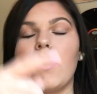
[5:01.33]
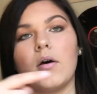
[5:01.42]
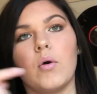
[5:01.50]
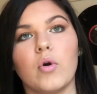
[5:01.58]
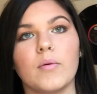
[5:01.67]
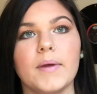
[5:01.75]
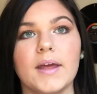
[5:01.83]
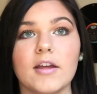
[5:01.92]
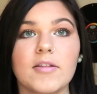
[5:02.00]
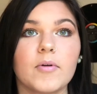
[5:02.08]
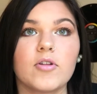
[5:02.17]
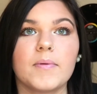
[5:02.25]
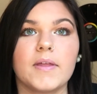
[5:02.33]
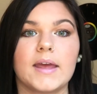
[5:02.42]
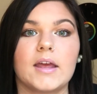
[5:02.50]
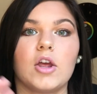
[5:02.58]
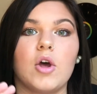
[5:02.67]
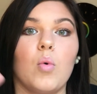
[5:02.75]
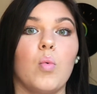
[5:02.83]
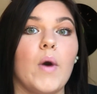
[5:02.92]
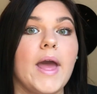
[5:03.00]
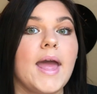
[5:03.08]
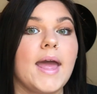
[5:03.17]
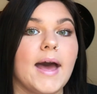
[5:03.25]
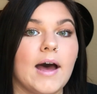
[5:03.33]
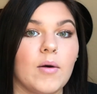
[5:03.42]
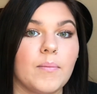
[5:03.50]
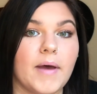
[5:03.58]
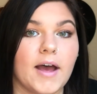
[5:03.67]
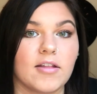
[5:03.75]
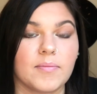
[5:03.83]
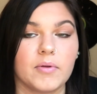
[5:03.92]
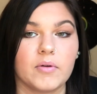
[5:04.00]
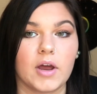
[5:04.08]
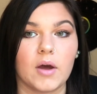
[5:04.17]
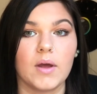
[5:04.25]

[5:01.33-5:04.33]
orbit is supposed to be like go way out past Pluto.